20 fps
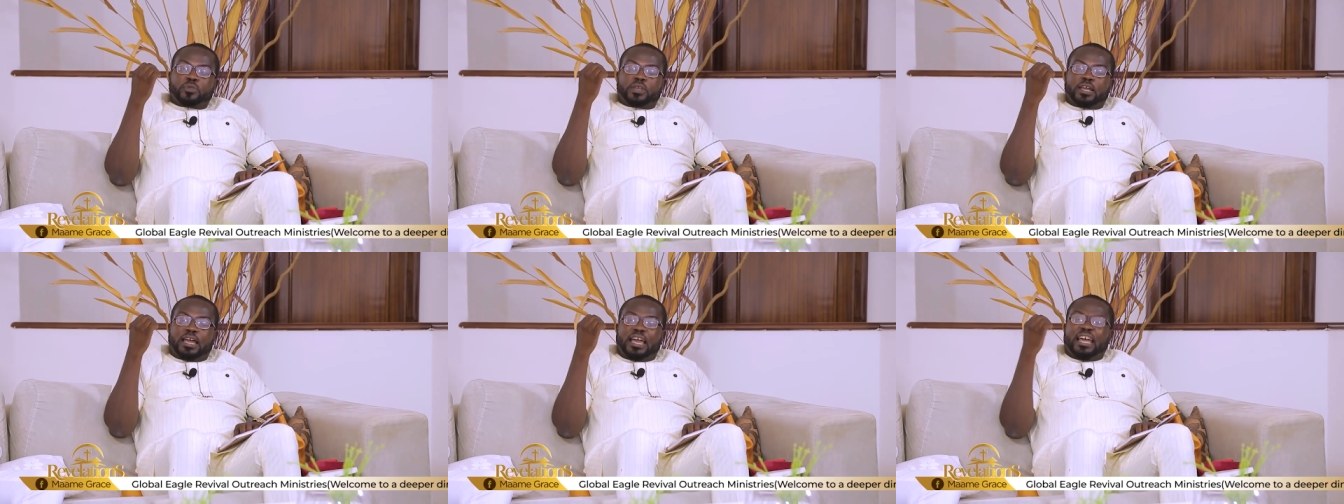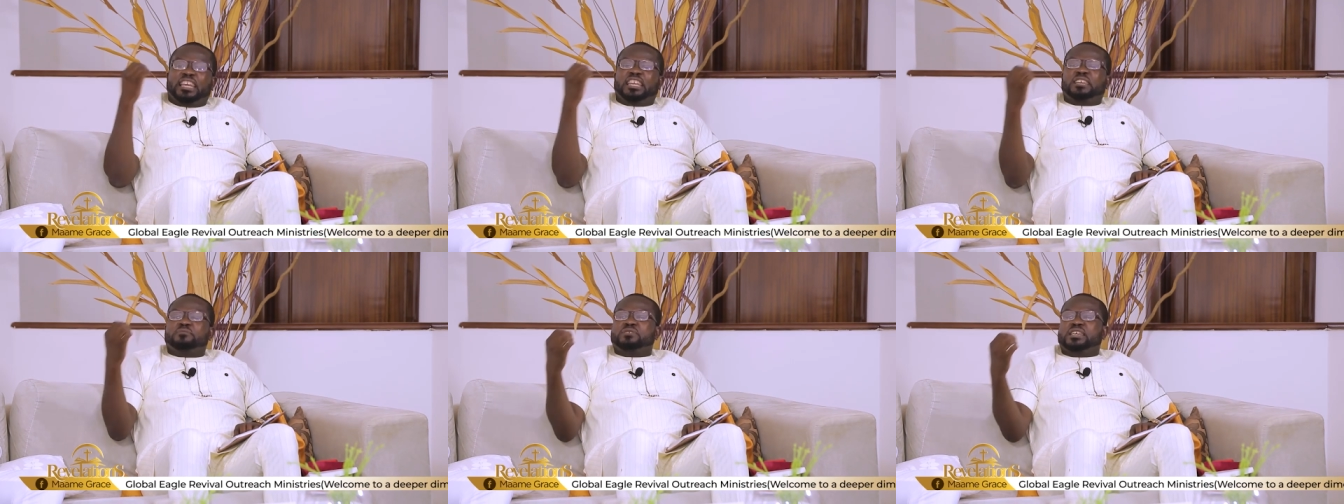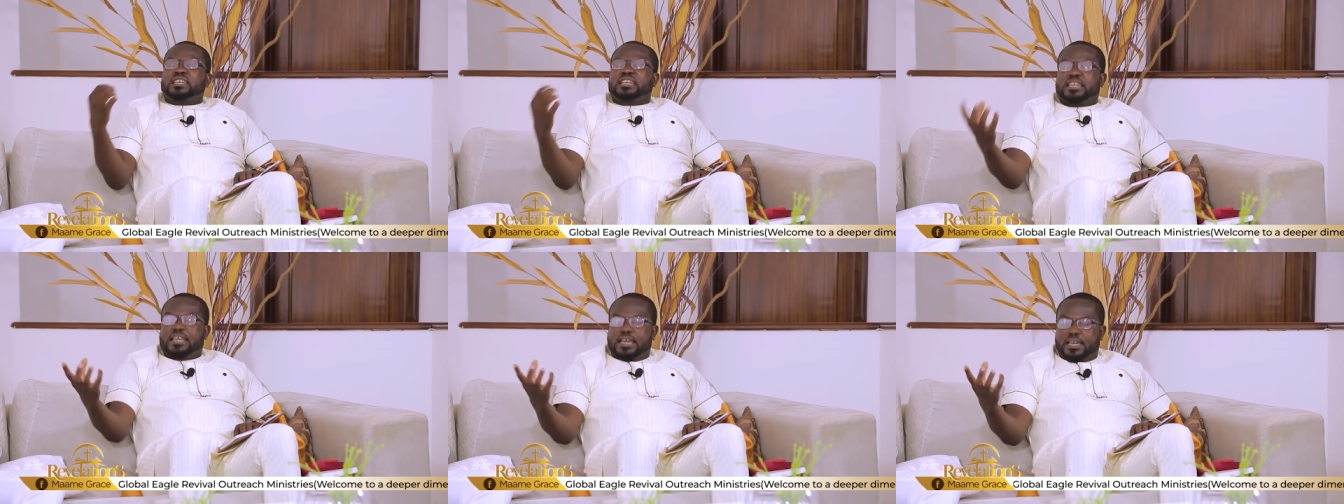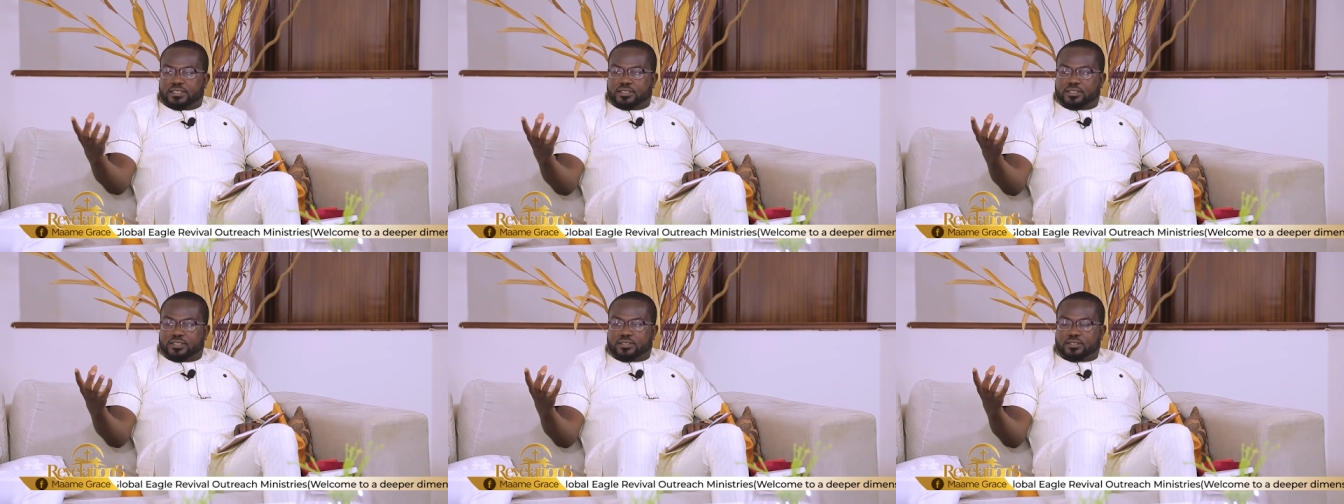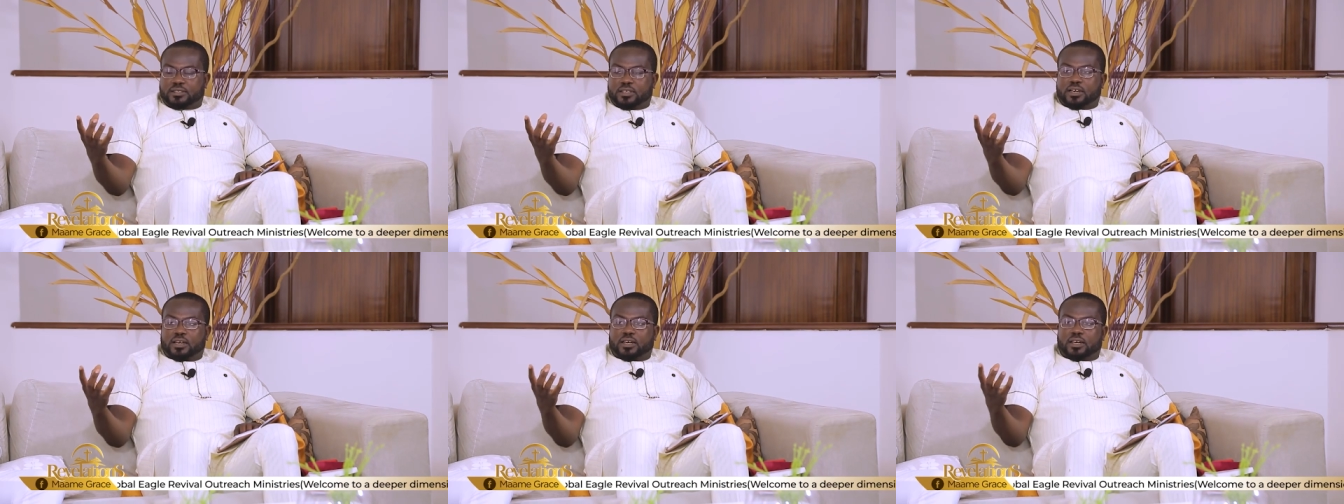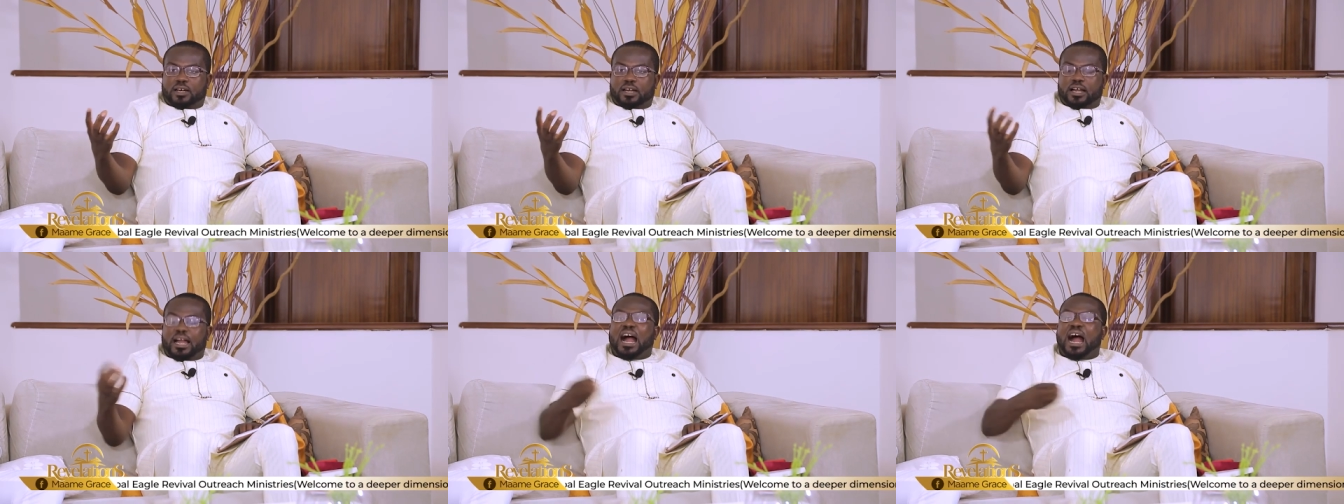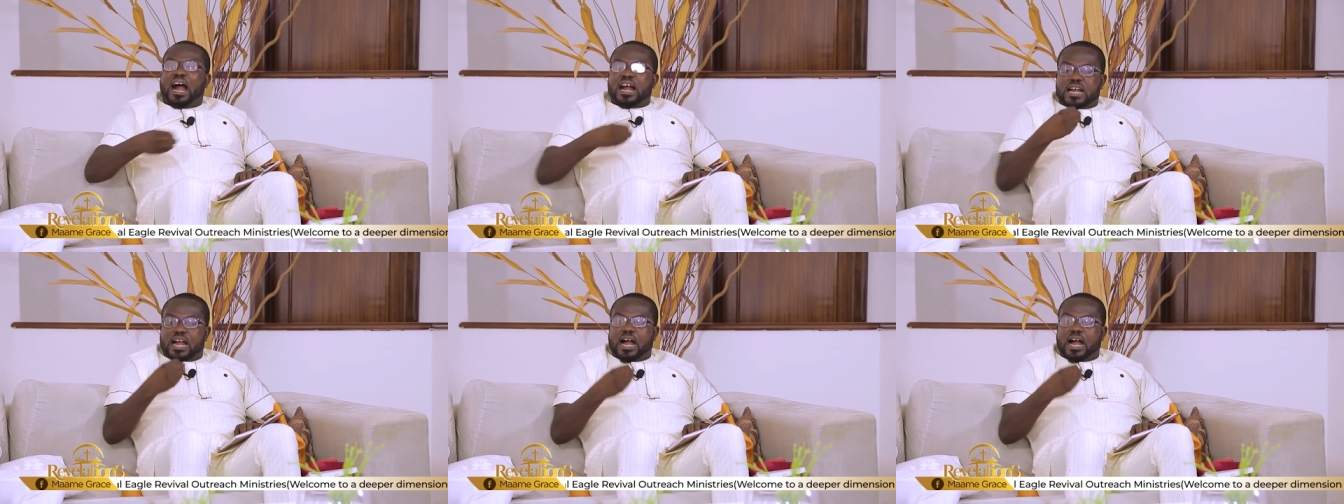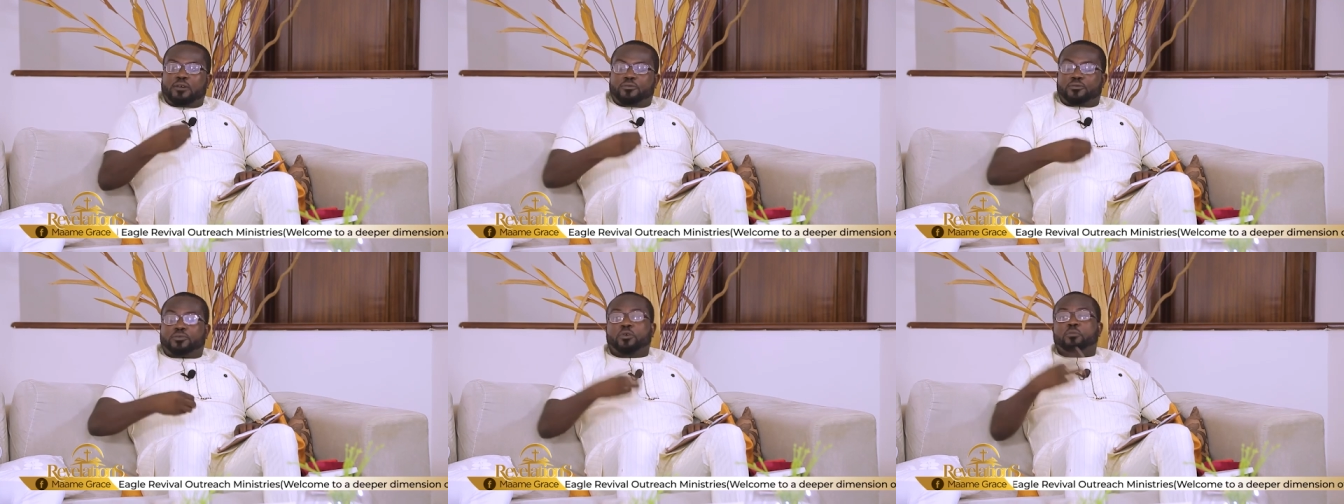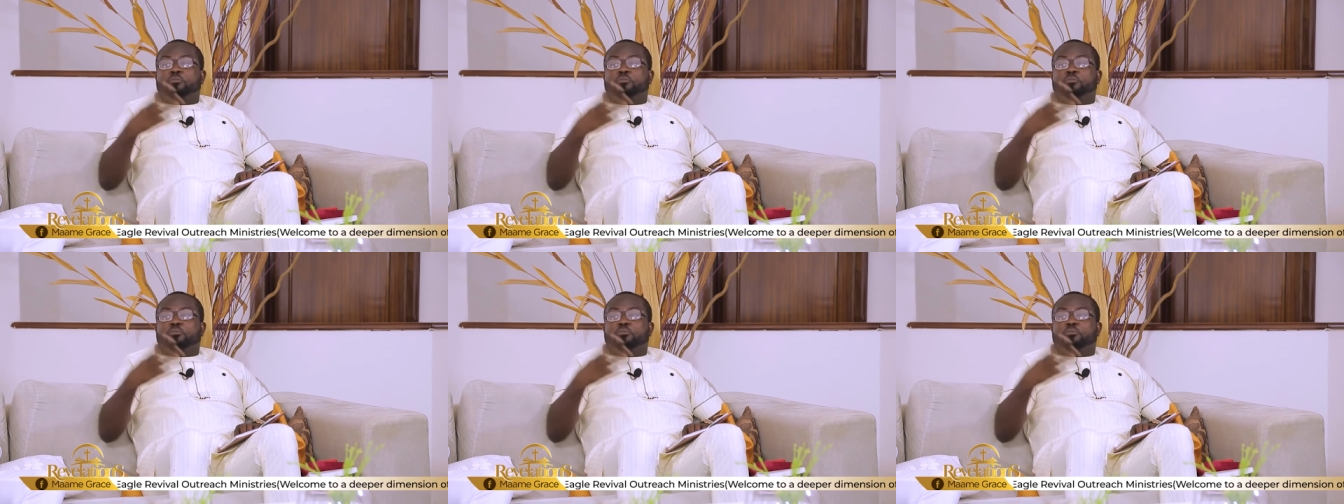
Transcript: eliminate hunger from